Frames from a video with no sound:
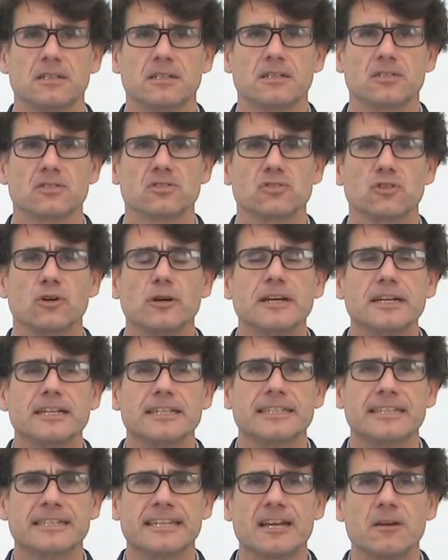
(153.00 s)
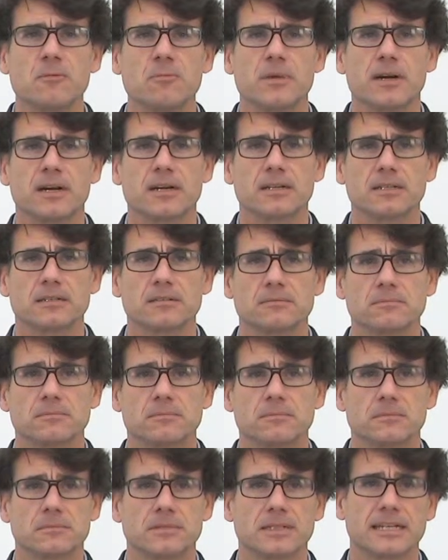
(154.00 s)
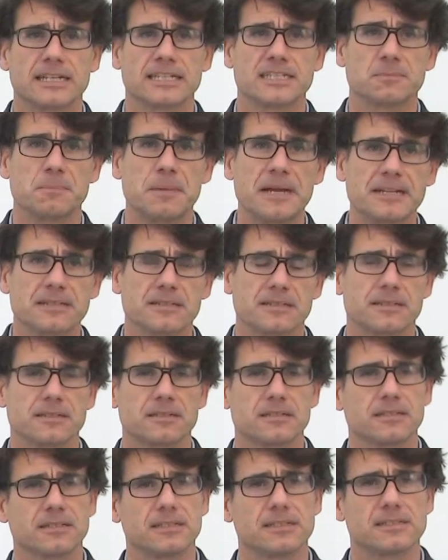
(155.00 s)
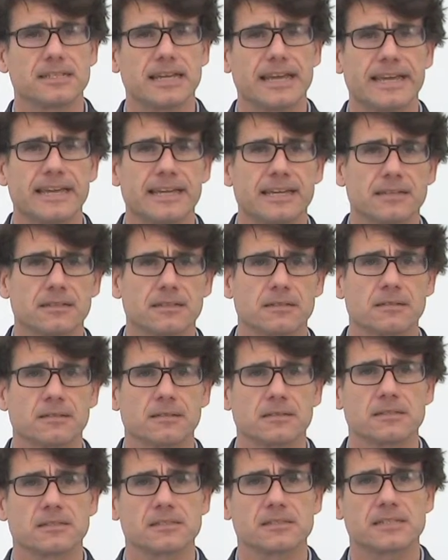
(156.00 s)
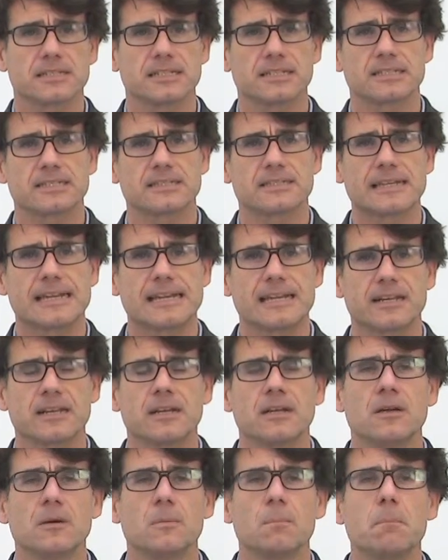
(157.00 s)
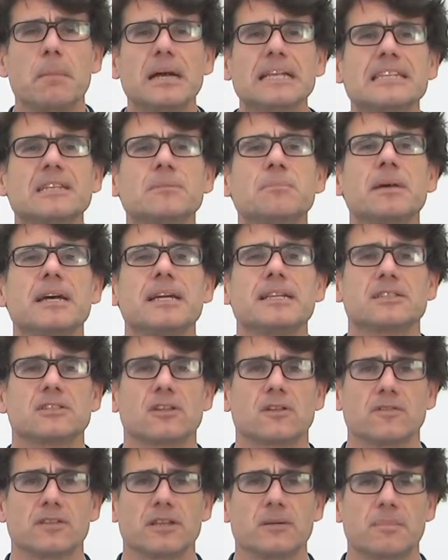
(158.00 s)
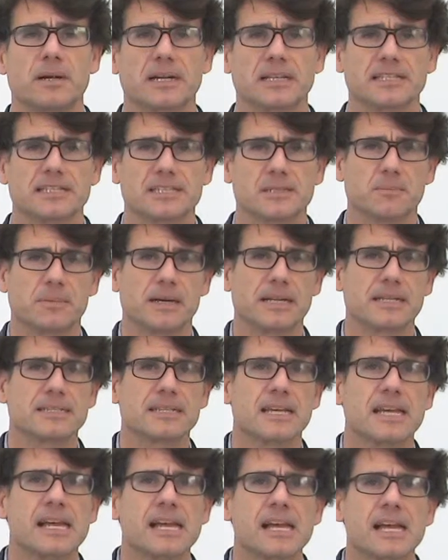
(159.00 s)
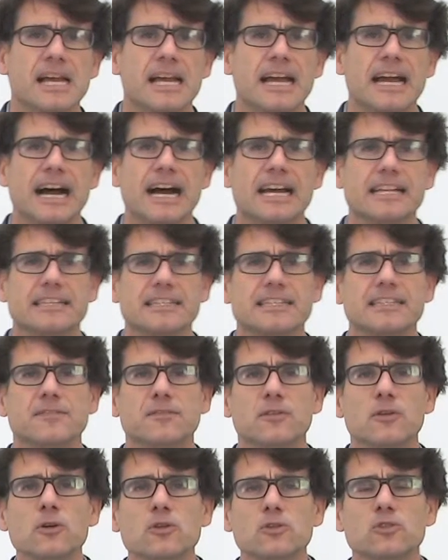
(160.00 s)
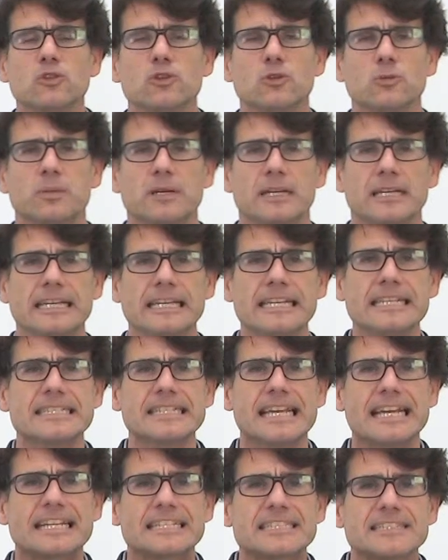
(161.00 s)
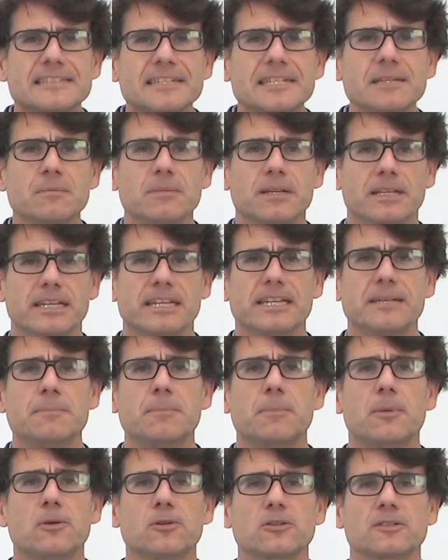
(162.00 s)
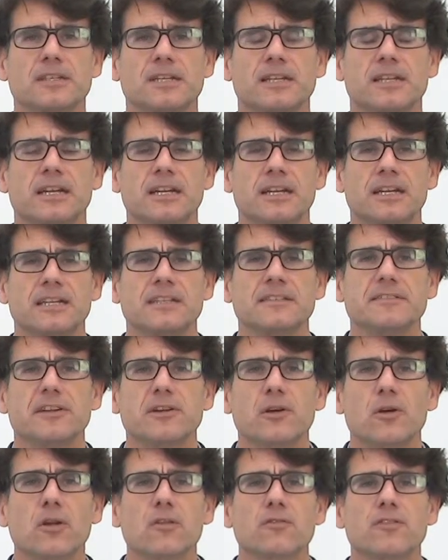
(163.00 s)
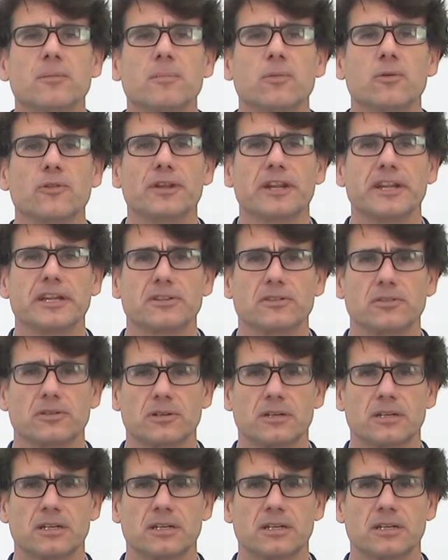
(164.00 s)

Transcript: So the number expected is 8, 6, 10, but depends on the participants. And in the focus group, it's extremely important the role of the moderator.